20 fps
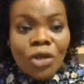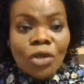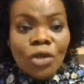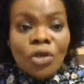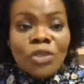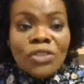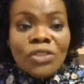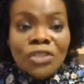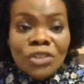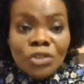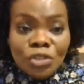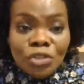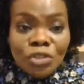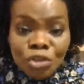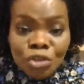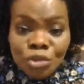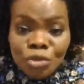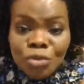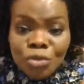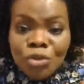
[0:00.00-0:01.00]
Constant
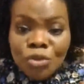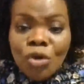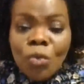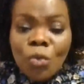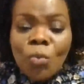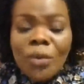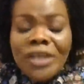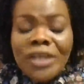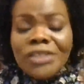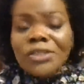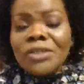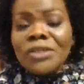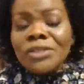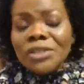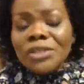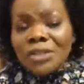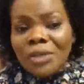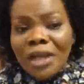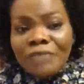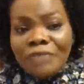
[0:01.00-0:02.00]
use. Yes. Don't wait
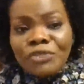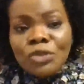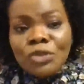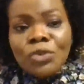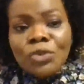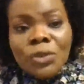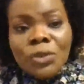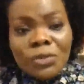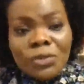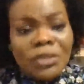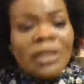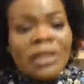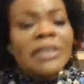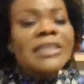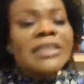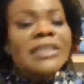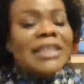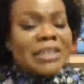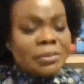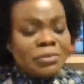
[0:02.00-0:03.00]
until you have to go.
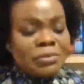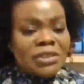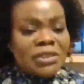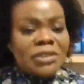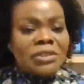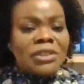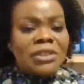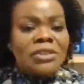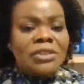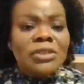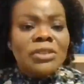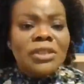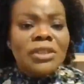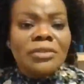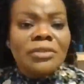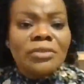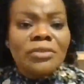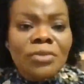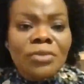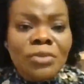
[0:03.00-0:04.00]
Yes, Mrs. Odetunde,
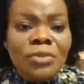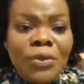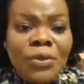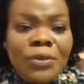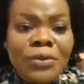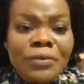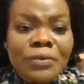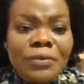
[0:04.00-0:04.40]
go on.